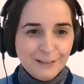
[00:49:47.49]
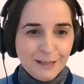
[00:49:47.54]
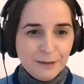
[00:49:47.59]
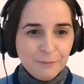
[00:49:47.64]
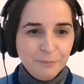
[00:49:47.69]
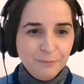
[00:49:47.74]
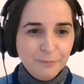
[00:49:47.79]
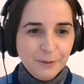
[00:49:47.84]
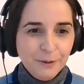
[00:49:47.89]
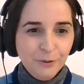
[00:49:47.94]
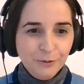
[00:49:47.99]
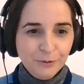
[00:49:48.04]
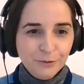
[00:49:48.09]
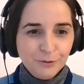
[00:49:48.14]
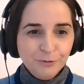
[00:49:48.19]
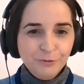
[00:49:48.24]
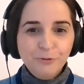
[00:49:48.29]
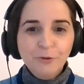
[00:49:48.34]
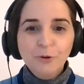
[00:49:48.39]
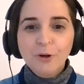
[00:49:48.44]
tap
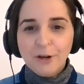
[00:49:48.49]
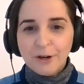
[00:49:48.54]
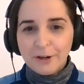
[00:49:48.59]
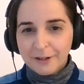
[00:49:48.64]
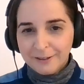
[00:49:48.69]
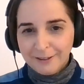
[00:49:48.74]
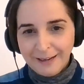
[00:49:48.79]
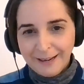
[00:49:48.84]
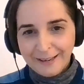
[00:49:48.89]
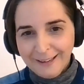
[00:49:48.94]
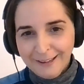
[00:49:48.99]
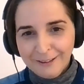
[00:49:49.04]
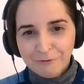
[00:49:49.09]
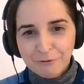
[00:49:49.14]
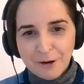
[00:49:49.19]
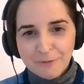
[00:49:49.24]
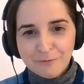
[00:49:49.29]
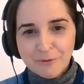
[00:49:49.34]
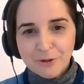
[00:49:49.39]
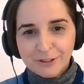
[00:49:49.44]
onto Fuller
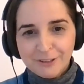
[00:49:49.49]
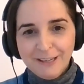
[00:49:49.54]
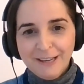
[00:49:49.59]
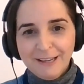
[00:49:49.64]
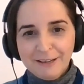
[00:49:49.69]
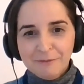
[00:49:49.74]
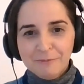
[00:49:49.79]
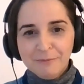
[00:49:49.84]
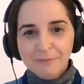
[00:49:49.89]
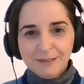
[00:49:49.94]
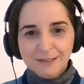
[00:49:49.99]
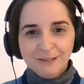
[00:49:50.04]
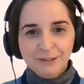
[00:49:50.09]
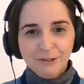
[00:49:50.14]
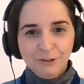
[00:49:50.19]
again one more time.